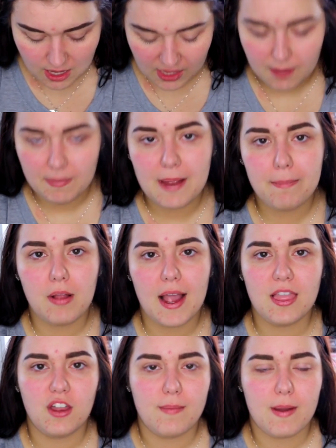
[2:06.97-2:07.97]
Let me apply
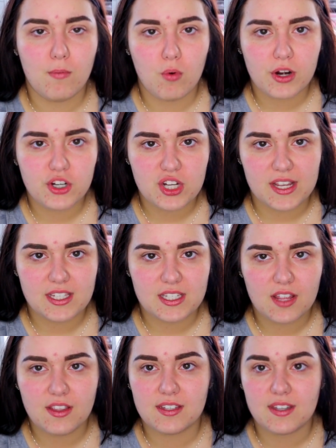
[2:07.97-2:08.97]
a little bit more just to the